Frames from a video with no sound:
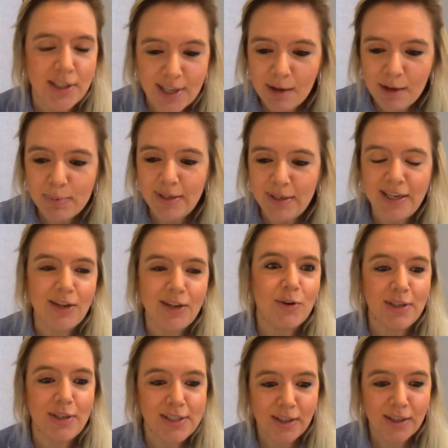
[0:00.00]
is happening
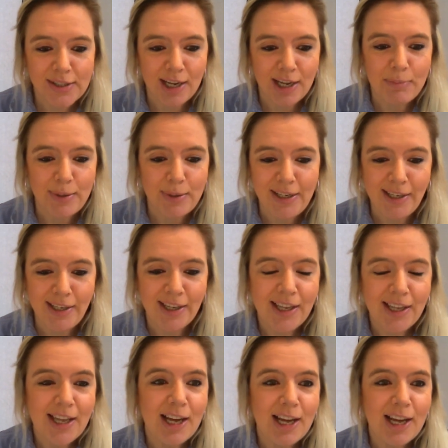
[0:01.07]
or it's not happening.